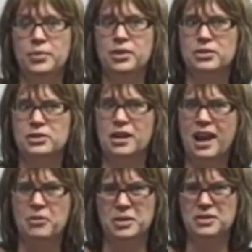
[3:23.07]
There's a
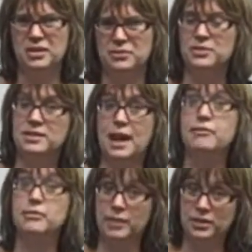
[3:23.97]
high risk of
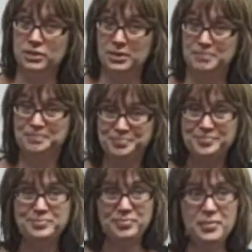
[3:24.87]
staph infection
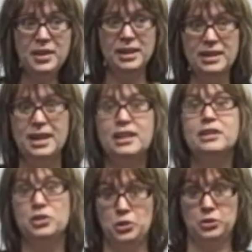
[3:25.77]
in any
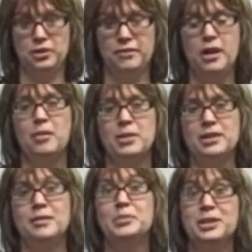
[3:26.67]
institutional environment,
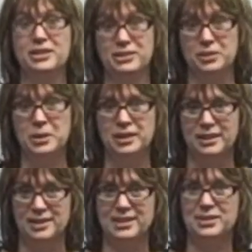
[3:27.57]
and particularly one
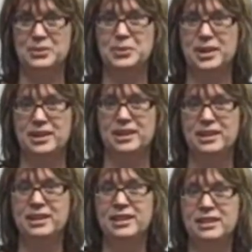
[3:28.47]
like this, where
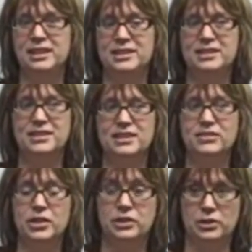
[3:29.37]
it's
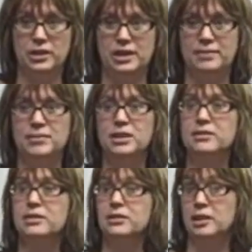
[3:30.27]
very dirty, the
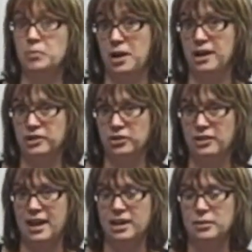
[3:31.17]
cleaning products are
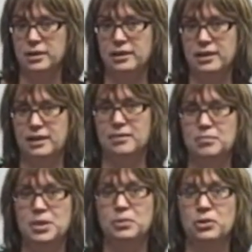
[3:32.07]
inadequate, and
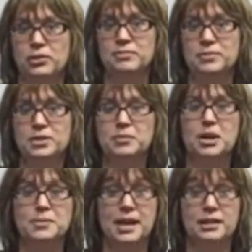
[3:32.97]
people are
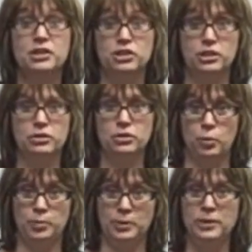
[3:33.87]
sometimes asked to share soap.